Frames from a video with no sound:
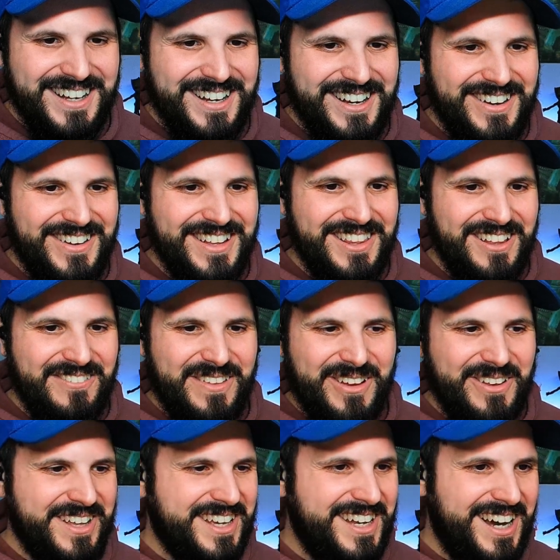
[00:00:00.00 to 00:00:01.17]
oh, I love
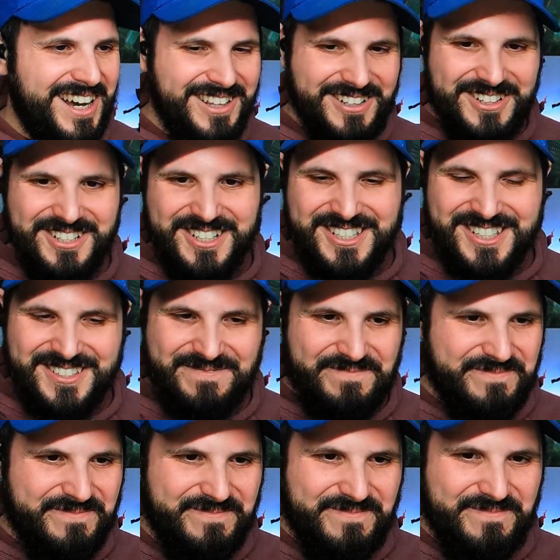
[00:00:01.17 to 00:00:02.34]
all the color just
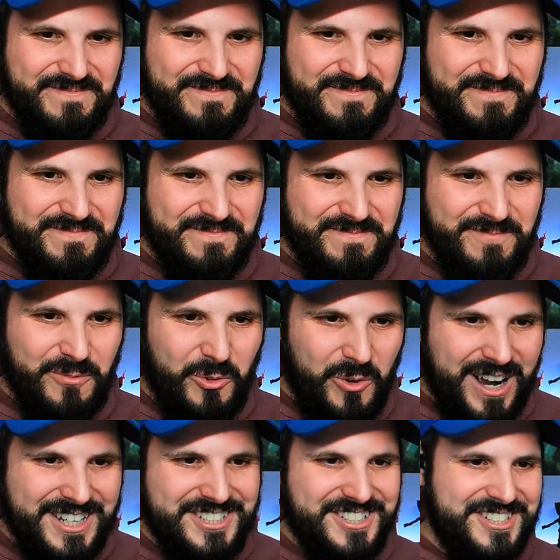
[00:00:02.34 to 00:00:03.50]

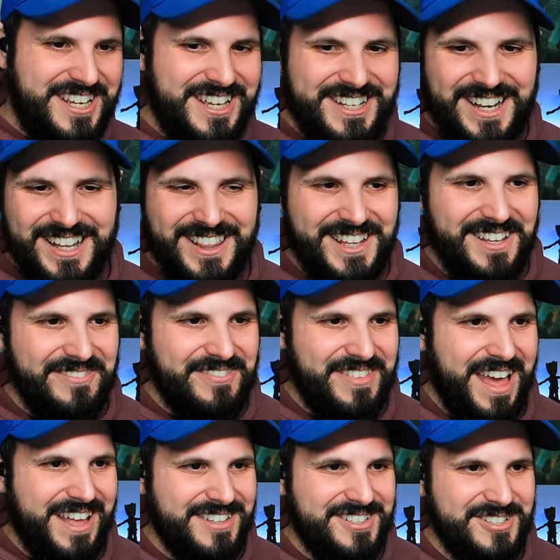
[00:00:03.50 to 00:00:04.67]
washed in. I love
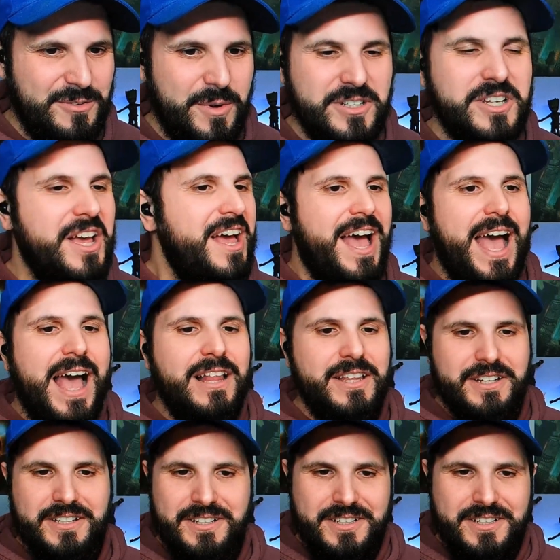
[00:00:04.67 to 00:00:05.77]
that so much. Alan.